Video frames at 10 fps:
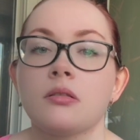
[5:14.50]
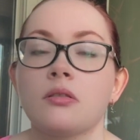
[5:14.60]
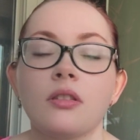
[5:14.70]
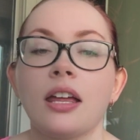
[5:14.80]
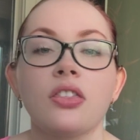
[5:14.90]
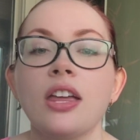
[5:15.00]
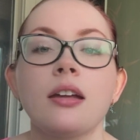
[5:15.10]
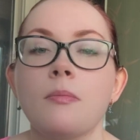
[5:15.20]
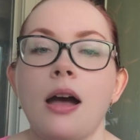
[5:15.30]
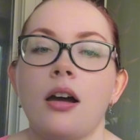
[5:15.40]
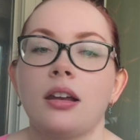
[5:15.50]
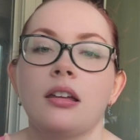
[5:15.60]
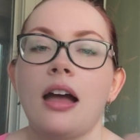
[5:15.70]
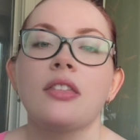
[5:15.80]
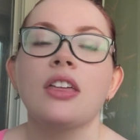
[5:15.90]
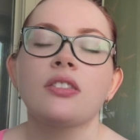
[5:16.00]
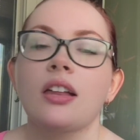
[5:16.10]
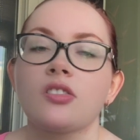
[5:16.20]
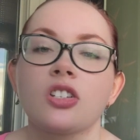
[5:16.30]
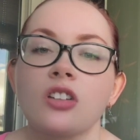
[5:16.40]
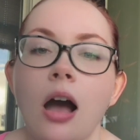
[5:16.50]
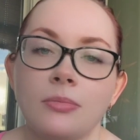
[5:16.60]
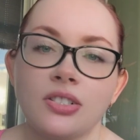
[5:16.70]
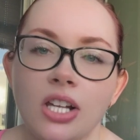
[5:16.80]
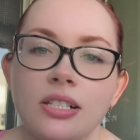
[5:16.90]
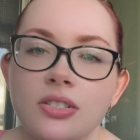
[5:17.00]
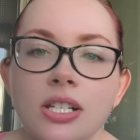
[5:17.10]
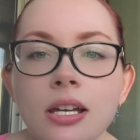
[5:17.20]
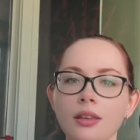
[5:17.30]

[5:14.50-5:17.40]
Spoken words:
Like, think about it. I think that's just common sense.